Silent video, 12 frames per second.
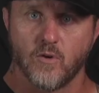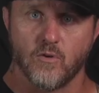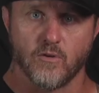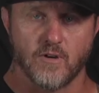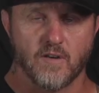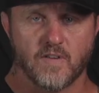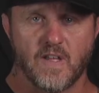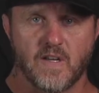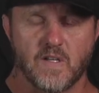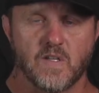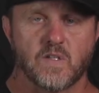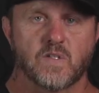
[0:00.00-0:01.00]
or wherever that
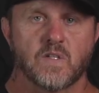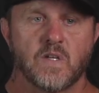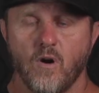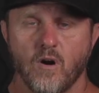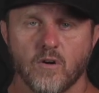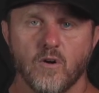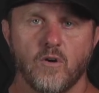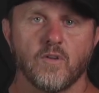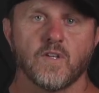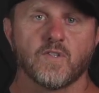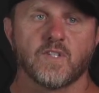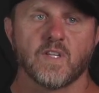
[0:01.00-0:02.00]
is. Our goal
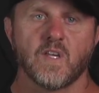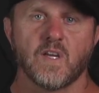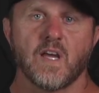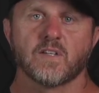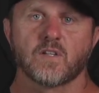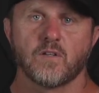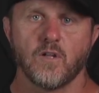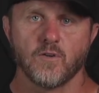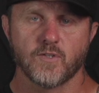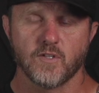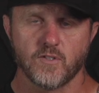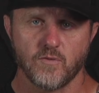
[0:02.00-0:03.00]
is to get as
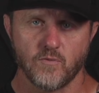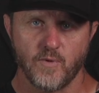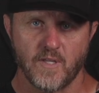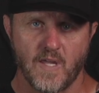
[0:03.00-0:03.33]
close as we